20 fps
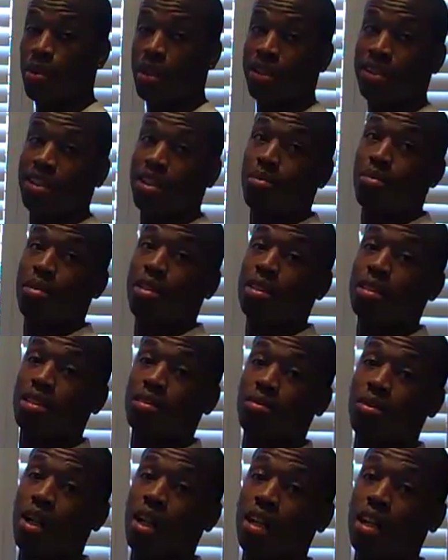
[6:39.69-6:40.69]
Best Clippers
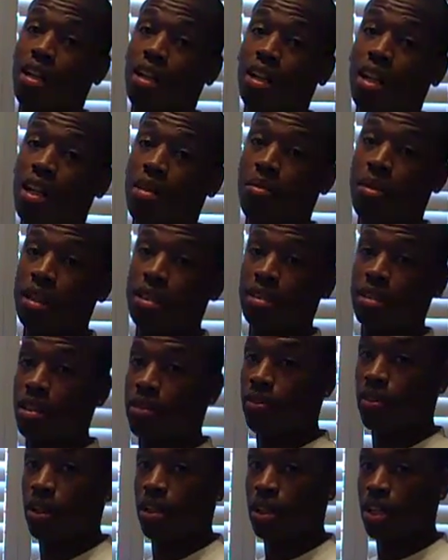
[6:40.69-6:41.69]
is where I get a lot of my
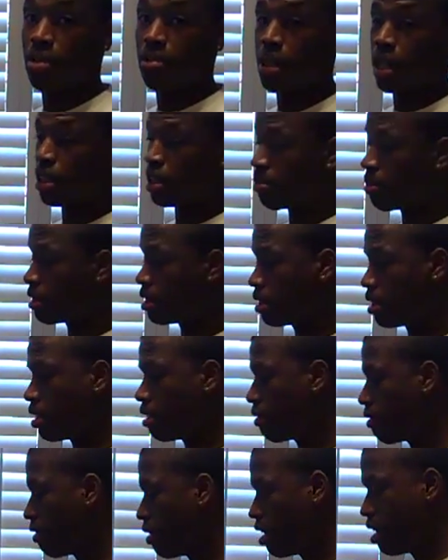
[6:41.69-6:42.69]
stuff at, a lot of my Clipper
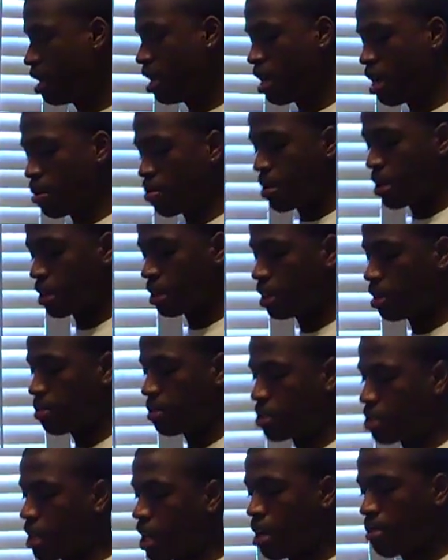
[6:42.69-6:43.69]
stuff. And Best
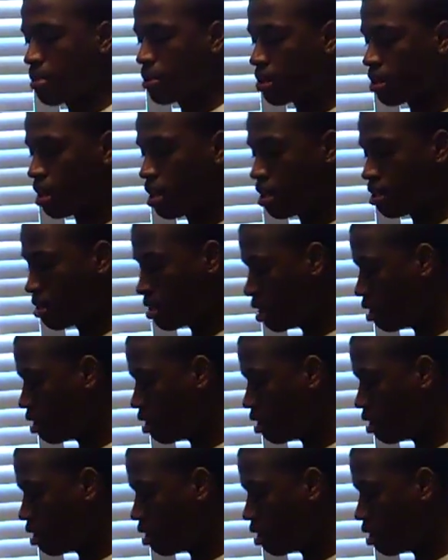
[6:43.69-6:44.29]
Clippers or Amazon